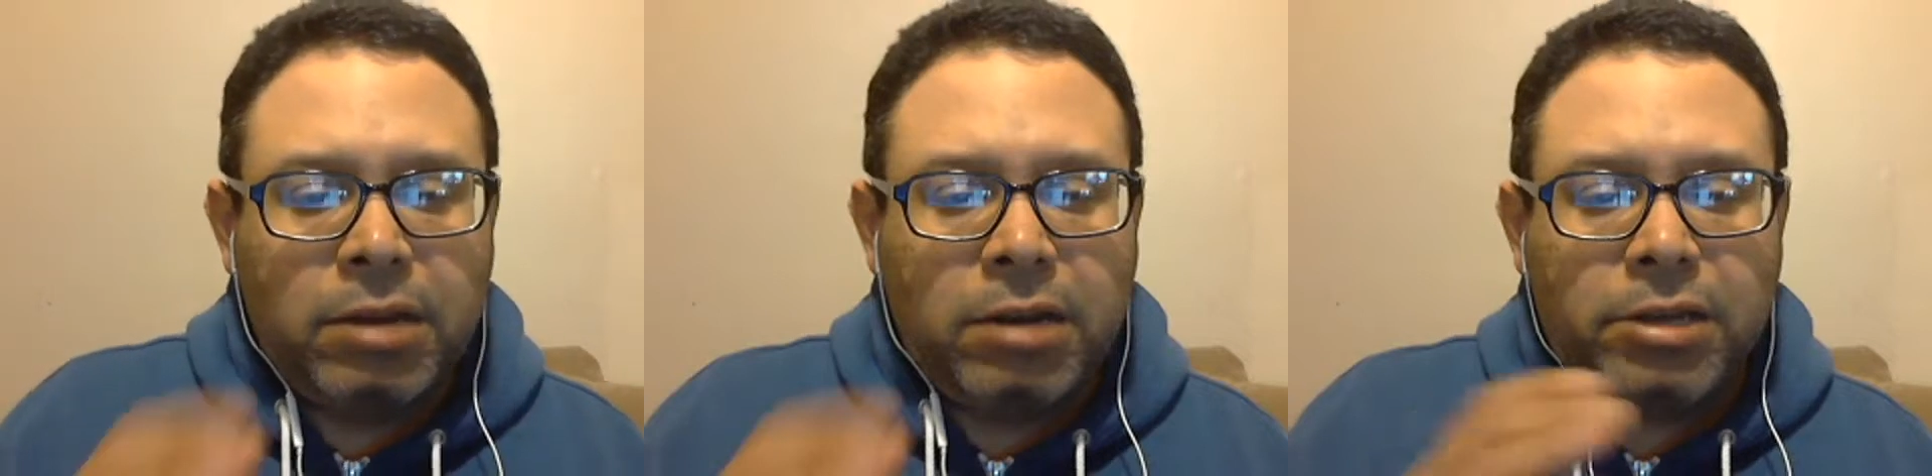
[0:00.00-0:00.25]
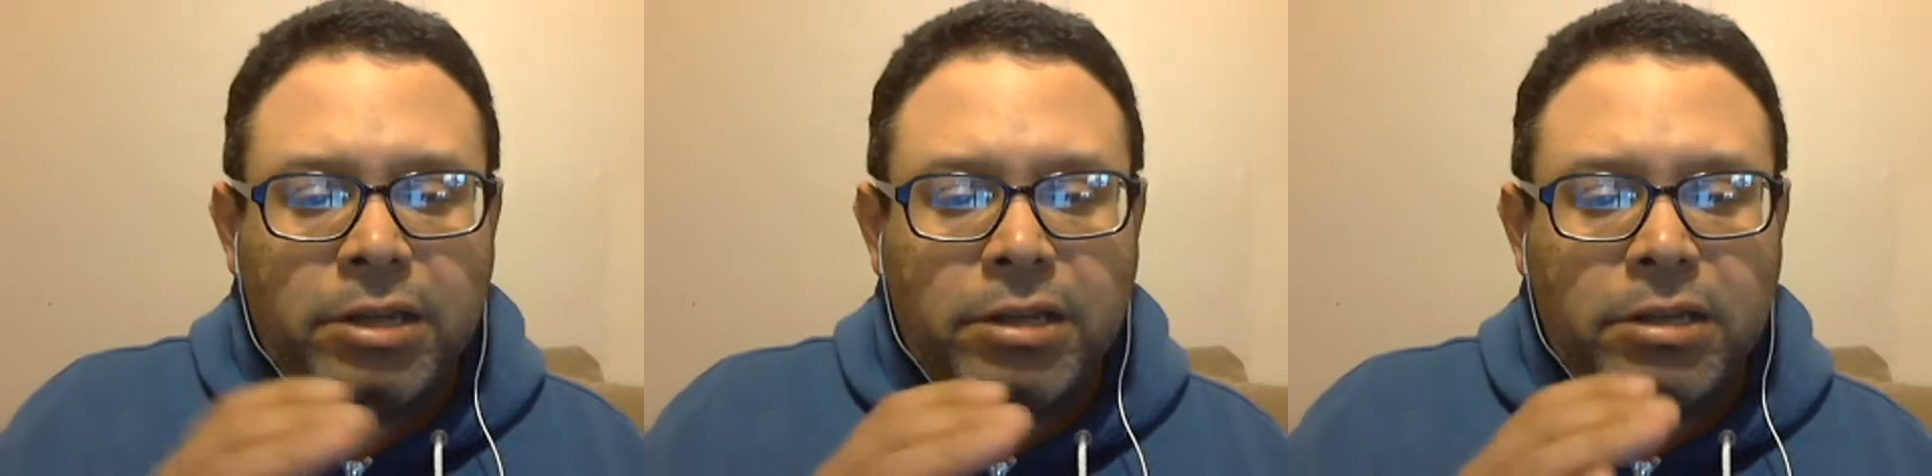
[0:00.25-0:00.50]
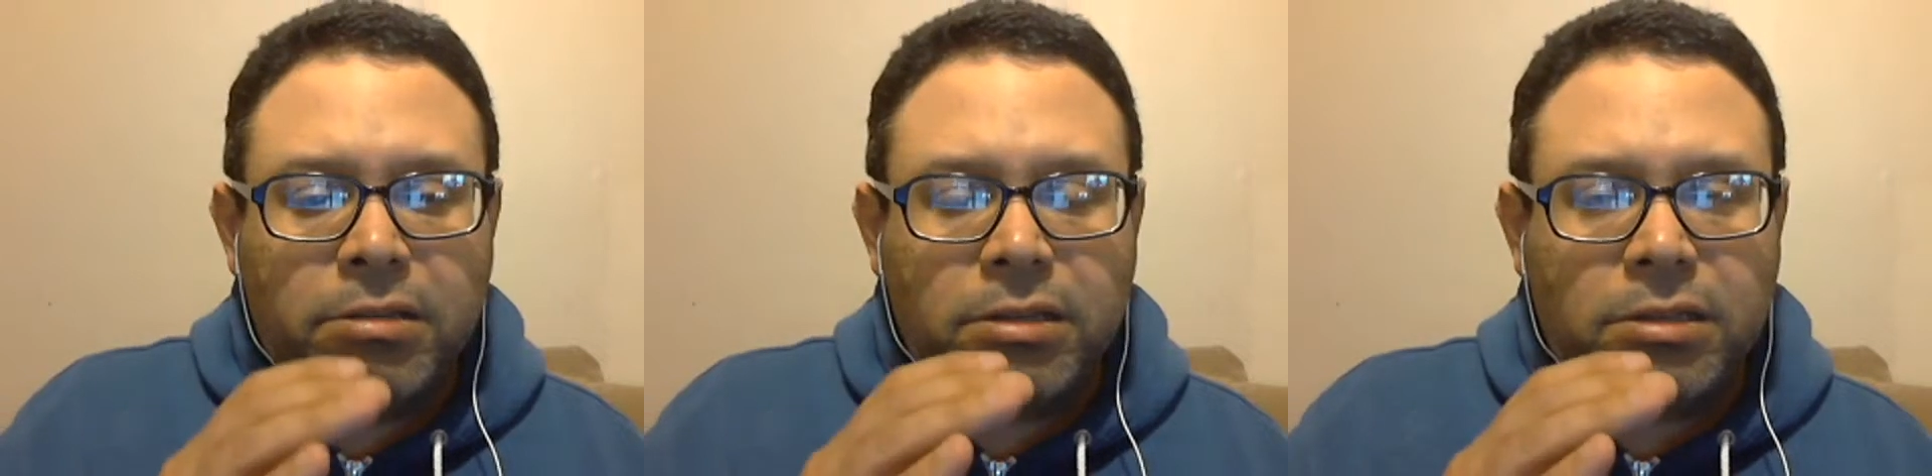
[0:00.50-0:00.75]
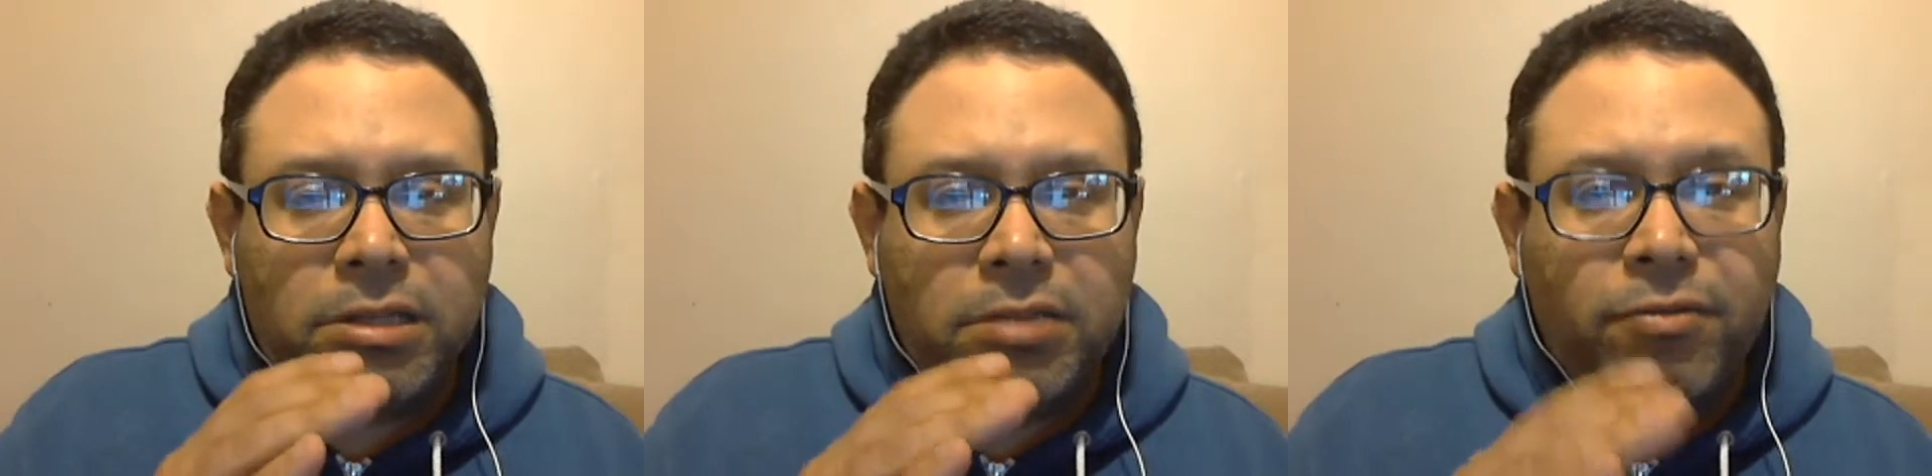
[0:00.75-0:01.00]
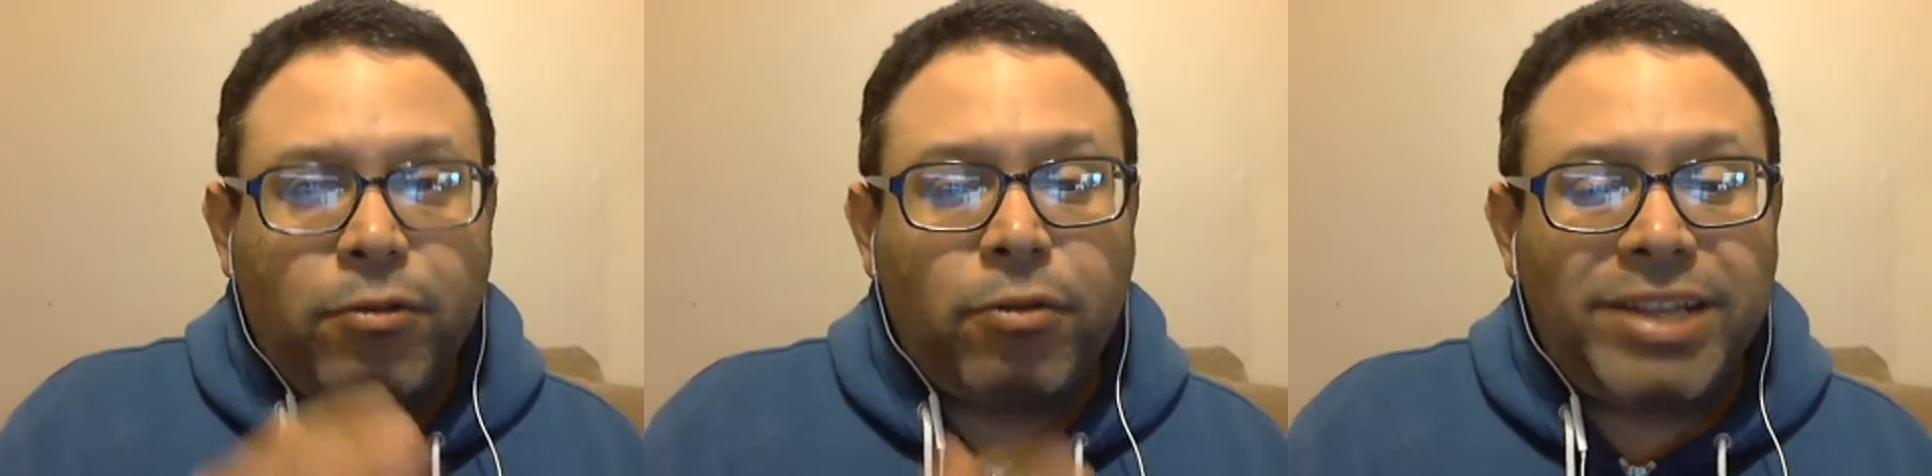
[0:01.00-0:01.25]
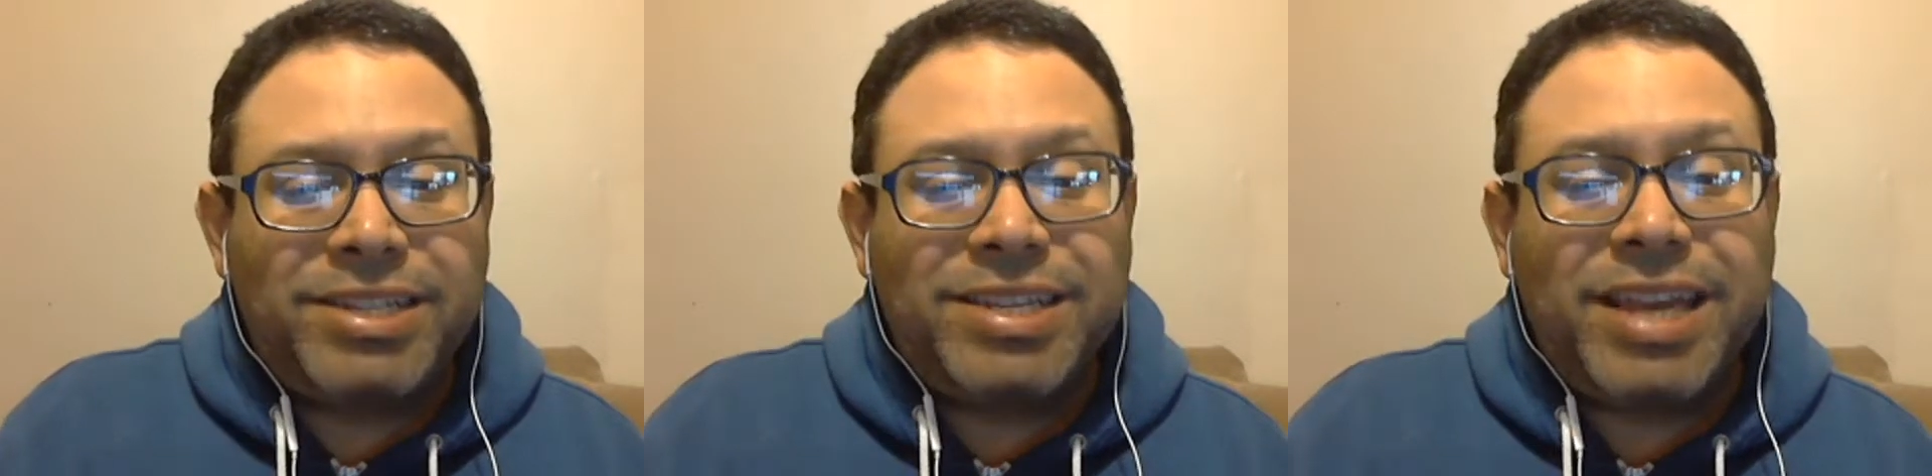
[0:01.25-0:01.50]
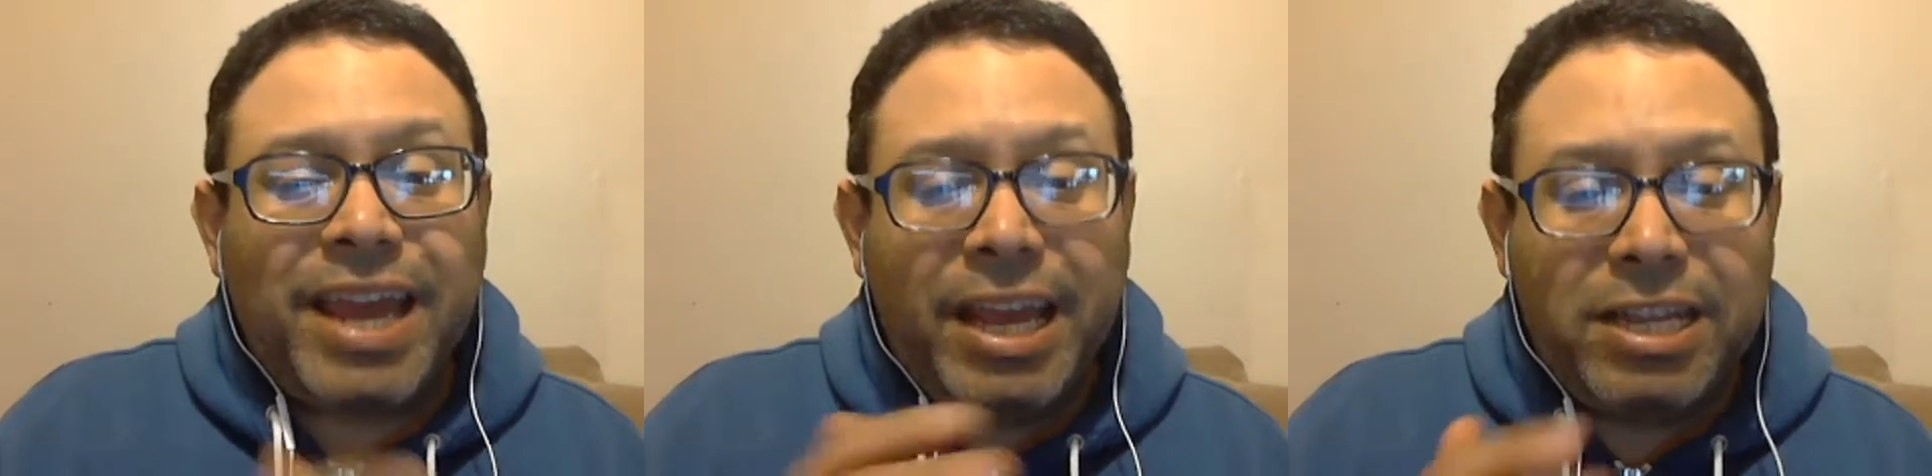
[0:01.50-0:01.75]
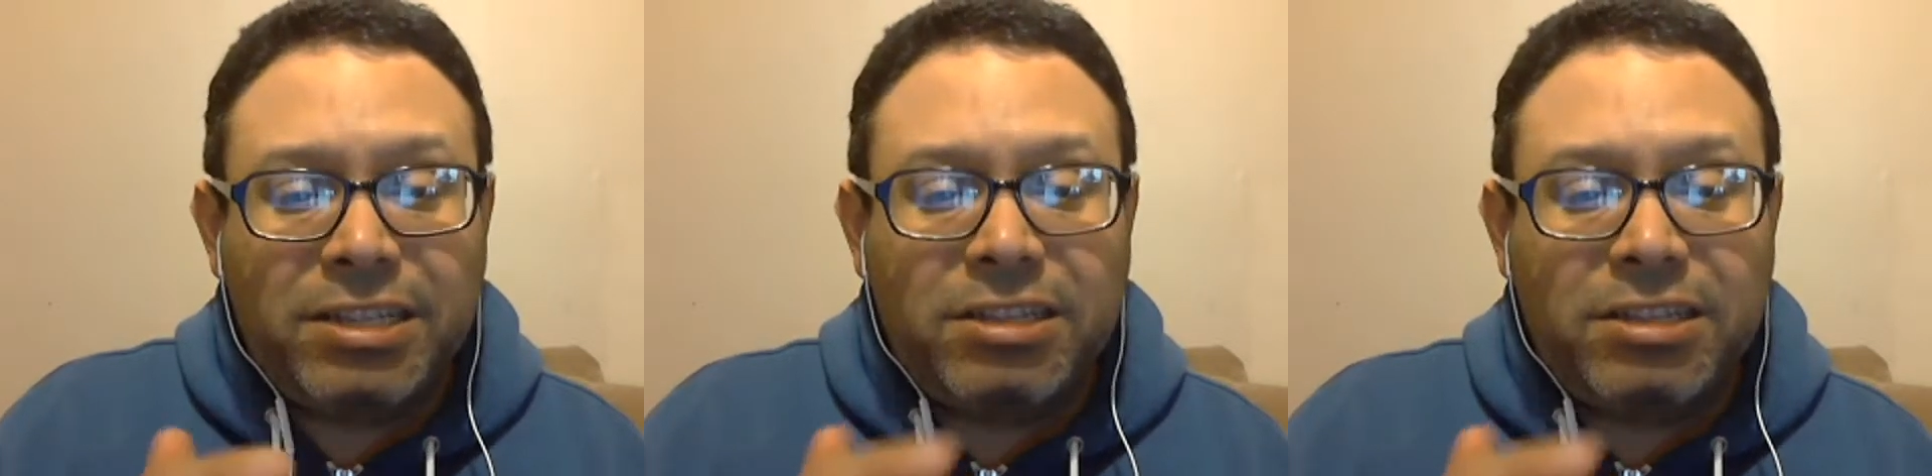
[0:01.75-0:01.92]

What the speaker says: only the civil rights gains,